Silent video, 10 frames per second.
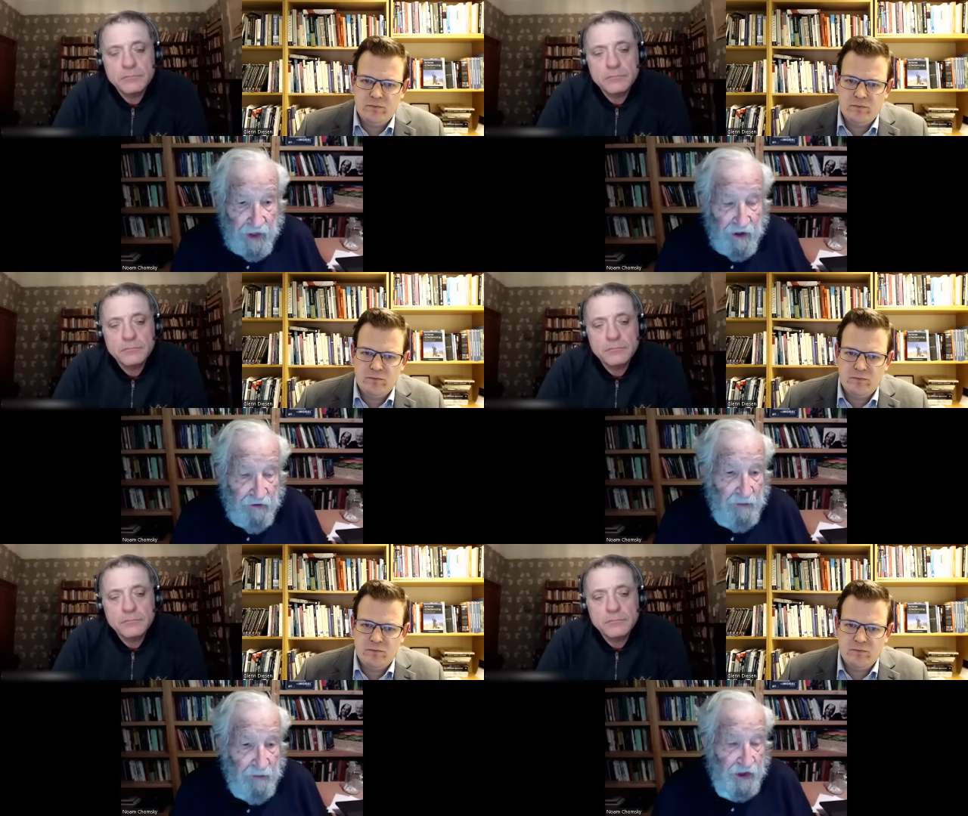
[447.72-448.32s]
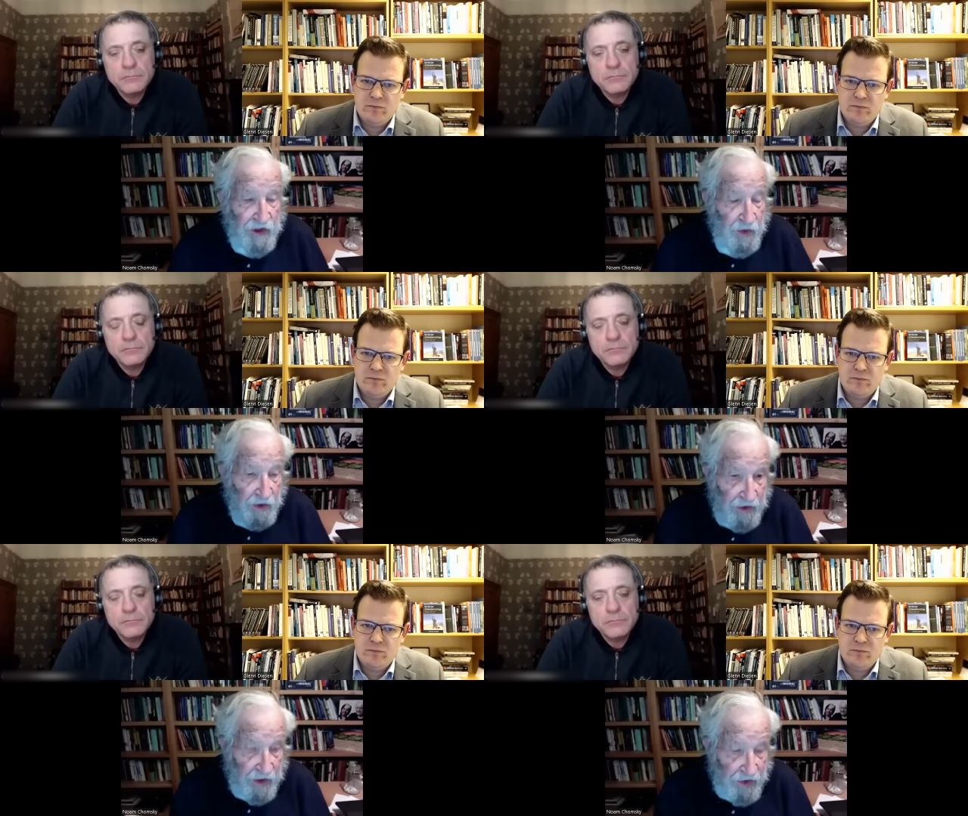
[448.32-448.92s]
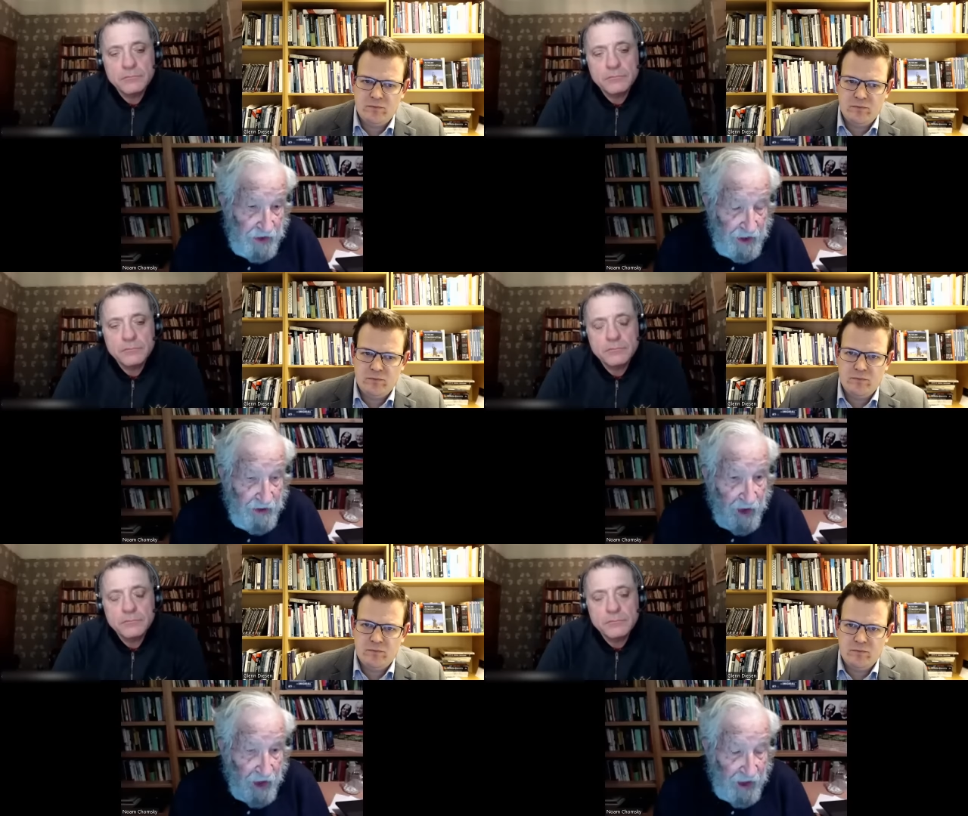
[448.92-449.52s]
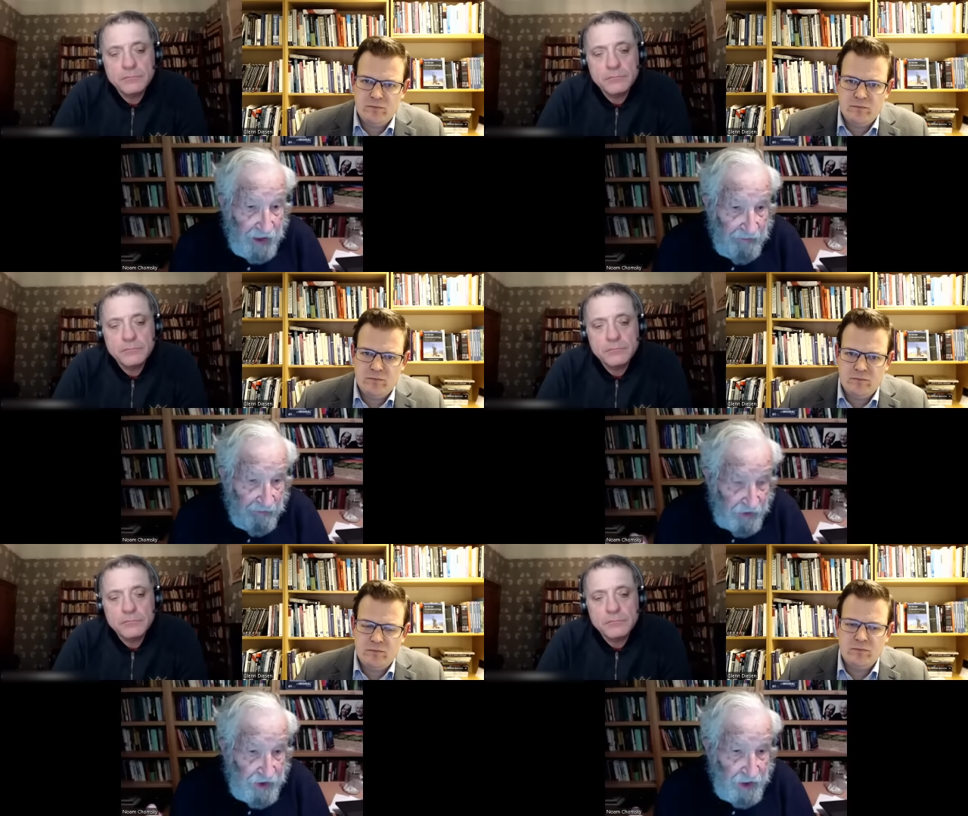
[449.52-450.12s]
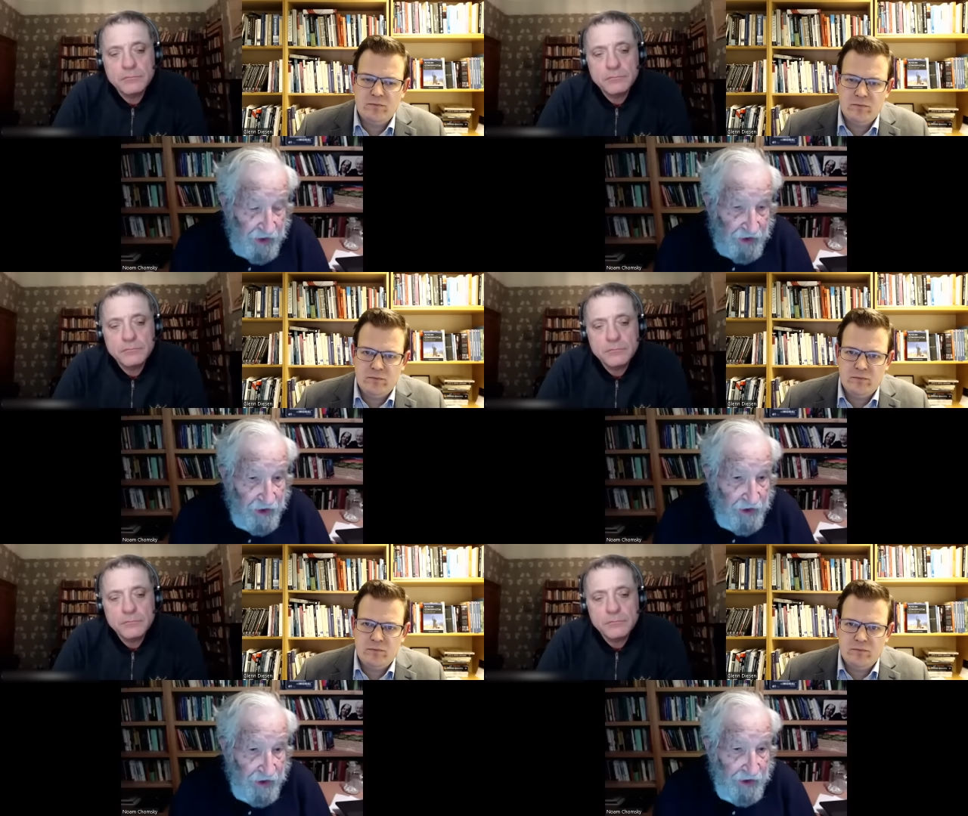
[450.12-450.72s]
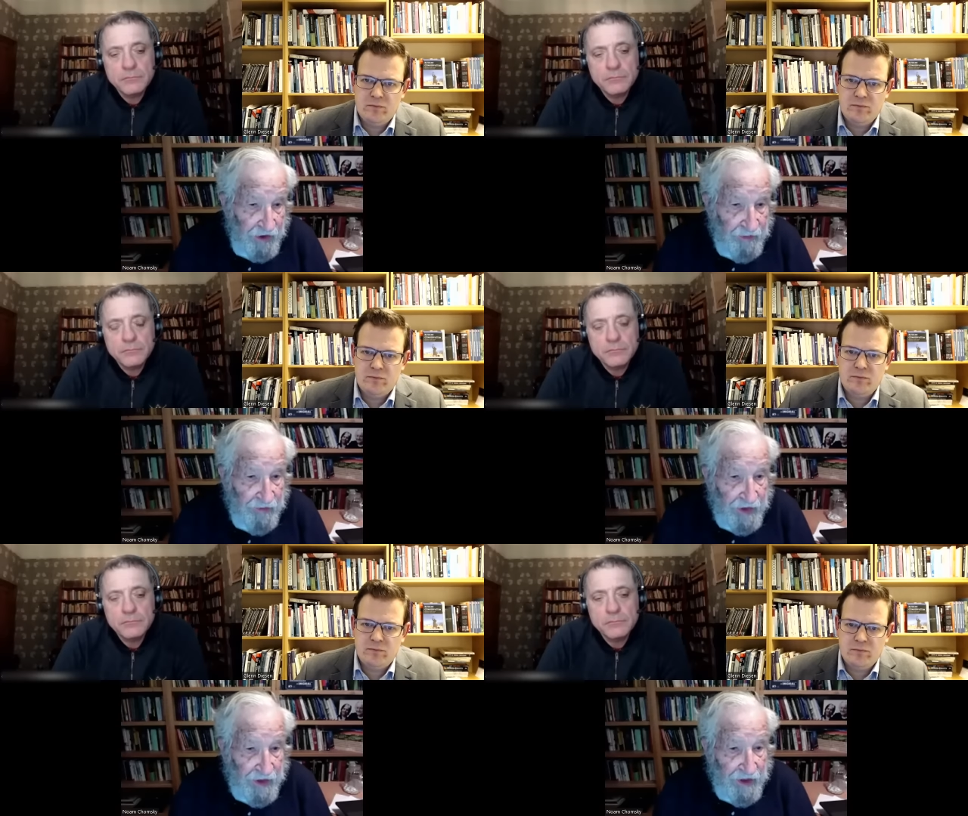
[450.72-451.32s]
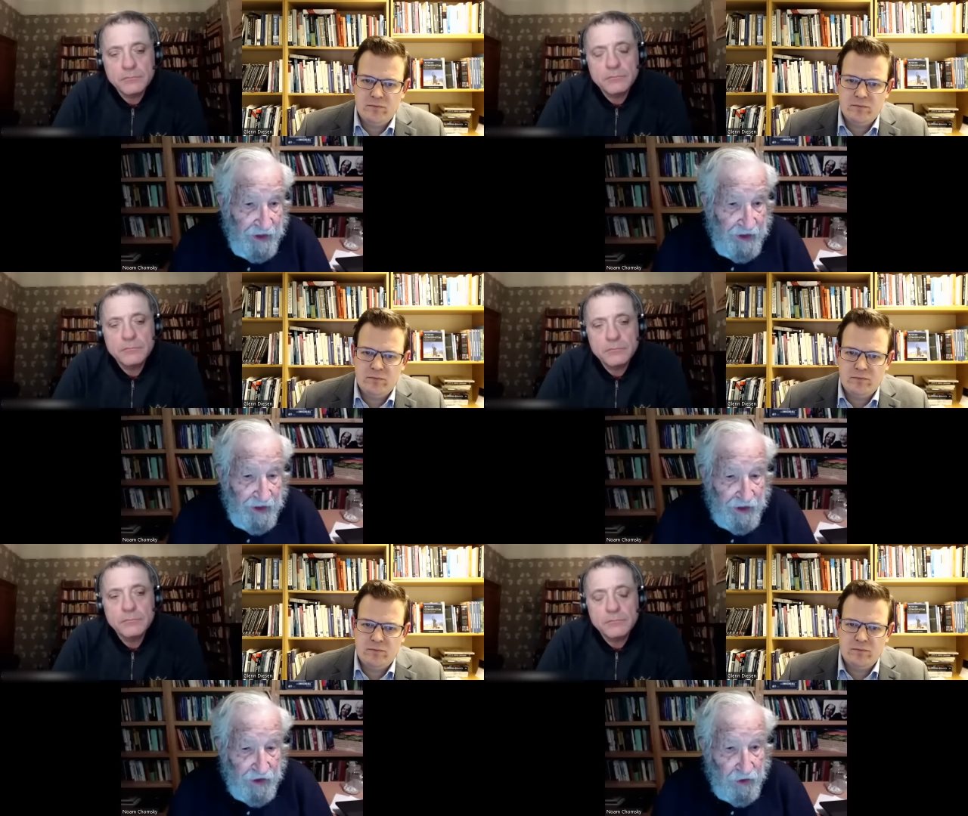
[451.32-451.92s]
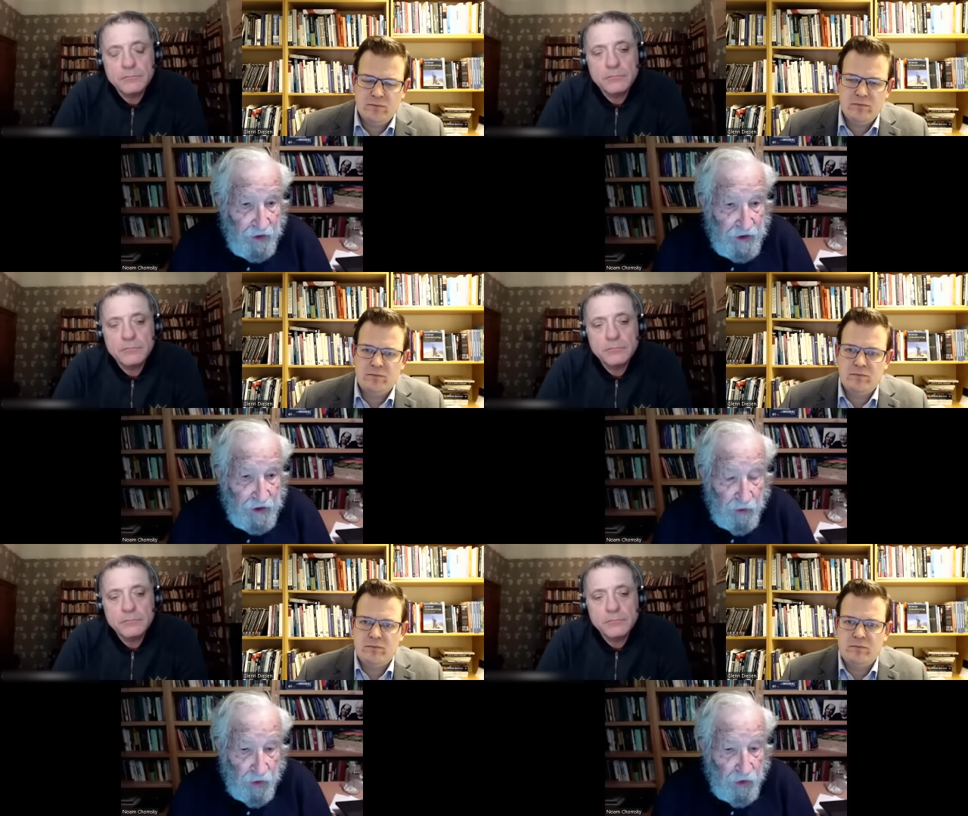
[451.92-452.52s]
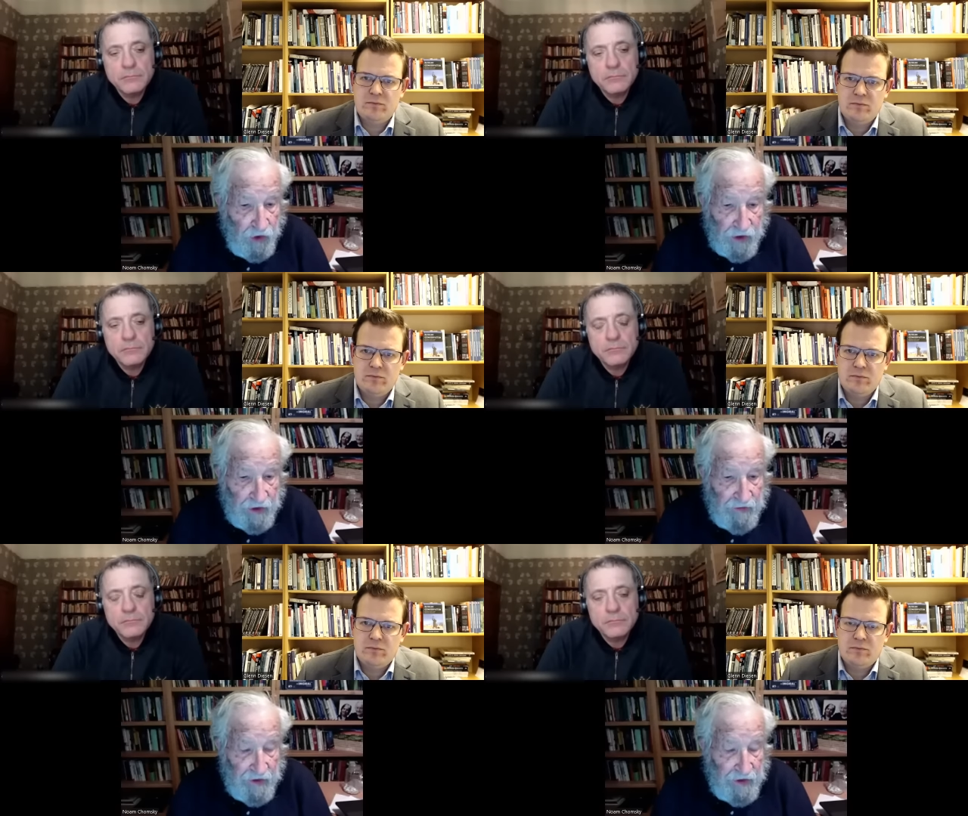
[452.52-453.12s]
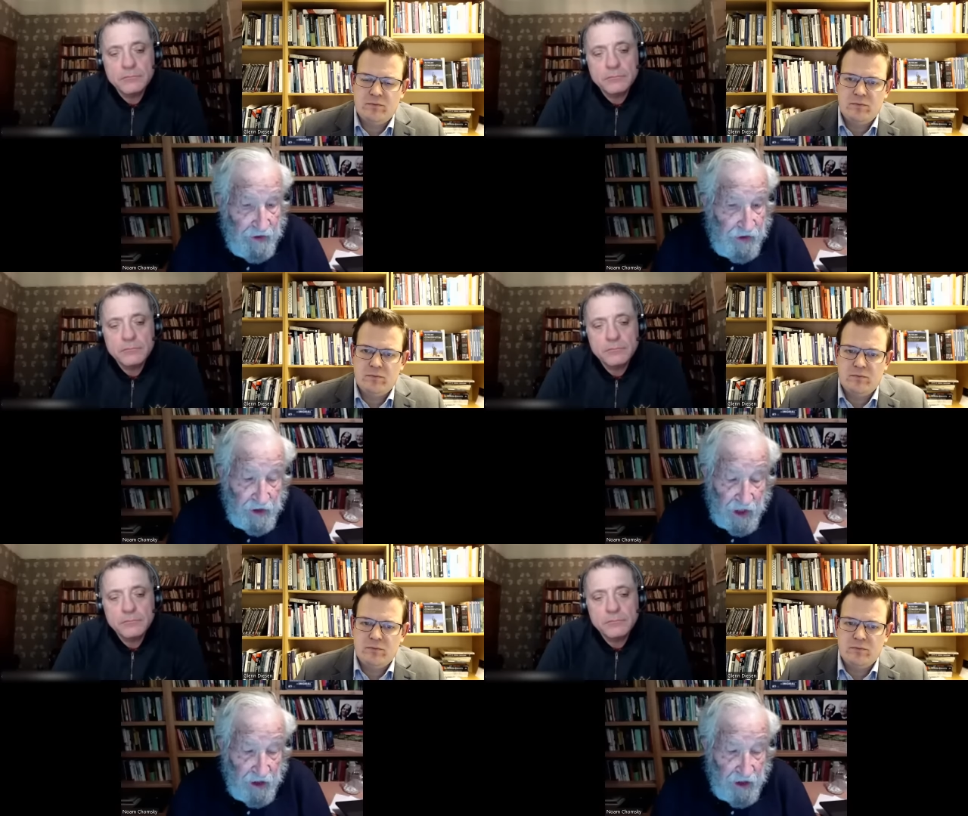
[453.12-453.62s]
Speaker 1: we might as well just say goodbye. It was nice knowing you. A nuclear war there's a lot